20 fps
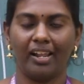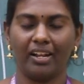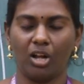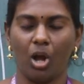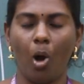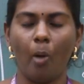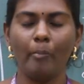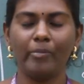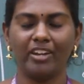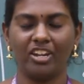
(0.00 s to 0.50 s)
like
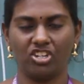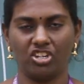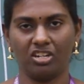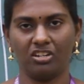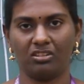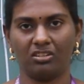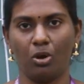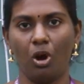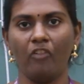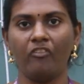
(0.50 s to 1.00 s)

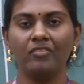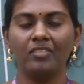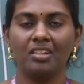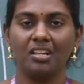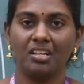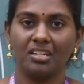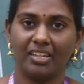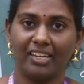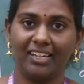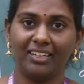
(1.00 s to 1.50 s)
combinations
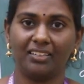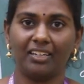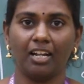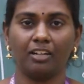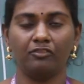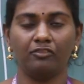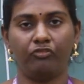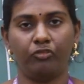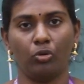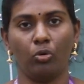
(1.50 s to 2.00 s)
of int
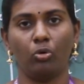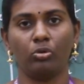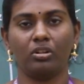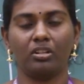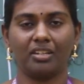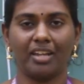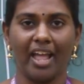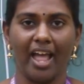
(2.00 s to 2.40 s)
and float,